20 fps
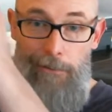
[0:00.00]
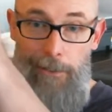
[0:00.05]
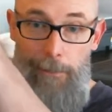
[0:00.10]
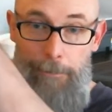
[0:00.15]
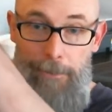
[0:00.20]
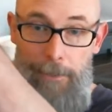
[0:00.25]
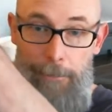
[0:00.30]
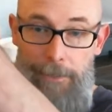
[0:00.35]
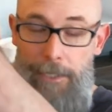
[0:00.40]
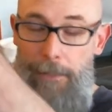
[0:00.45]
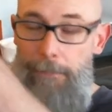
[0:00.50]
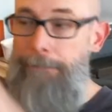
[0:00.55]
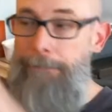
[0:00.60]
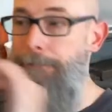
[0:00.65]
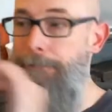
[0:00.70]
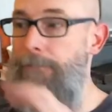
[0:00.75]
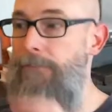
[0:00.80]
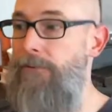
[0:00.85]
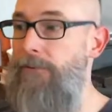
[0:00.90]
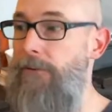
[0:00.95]
going up and up and
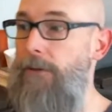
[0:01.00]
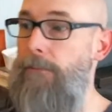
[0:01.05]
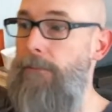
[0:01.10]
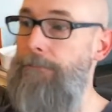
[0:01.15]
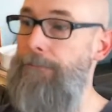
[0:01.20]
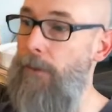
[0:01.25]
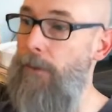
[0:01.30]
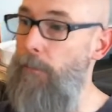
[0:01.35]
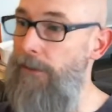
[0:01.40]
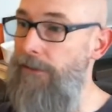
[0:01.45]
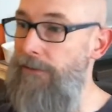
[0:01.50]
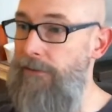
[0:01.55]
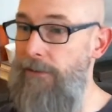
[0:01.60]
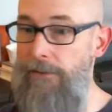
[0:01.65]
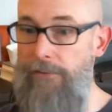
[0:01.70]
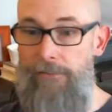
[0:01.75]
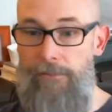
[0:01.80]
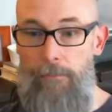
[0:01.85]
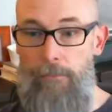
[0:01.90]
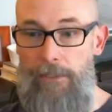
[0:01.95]
up. So we
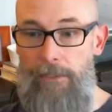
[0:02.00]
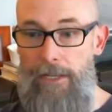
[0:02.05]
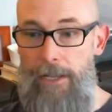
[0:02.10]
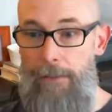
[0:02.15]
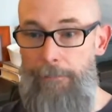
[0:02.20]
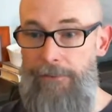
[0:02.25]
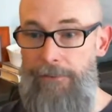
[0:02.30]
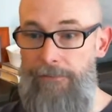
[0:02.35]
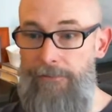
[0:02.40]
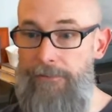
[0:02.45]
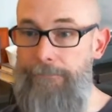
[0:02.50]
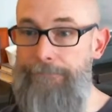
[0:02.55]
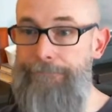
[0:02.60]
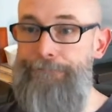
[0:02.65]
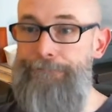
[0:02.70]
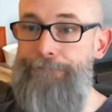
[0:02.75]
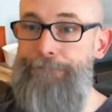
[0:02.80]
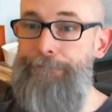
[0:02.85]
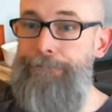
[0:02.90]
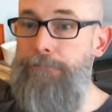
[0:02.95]
shall see what happens.
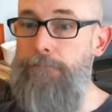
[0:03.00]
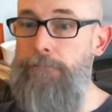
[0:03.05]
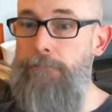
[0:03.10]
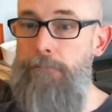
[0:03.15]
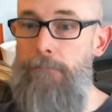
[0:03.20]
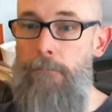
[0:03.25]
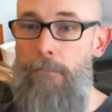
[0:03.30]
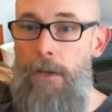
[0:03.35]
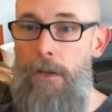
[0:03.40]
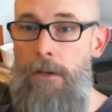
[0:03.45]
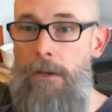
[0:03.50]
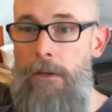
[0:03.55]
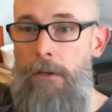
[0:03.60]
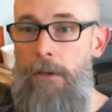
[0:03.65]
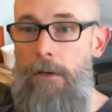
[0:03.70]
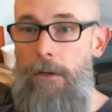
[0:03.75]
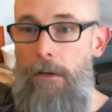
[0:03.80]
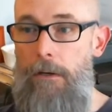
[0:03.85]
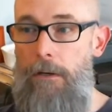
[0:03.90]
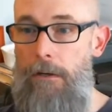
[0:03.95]

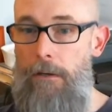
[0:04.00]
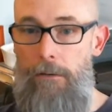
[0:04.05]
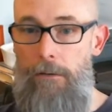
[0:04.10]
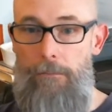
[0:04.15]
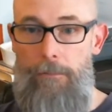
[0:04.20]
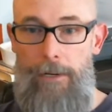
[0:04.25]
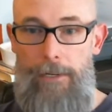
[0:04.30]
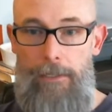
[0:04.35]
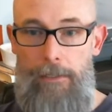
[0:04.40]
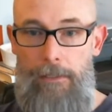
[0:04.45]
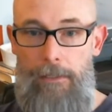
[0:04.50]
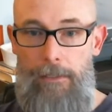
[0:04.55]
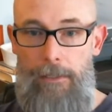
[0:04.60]
All right,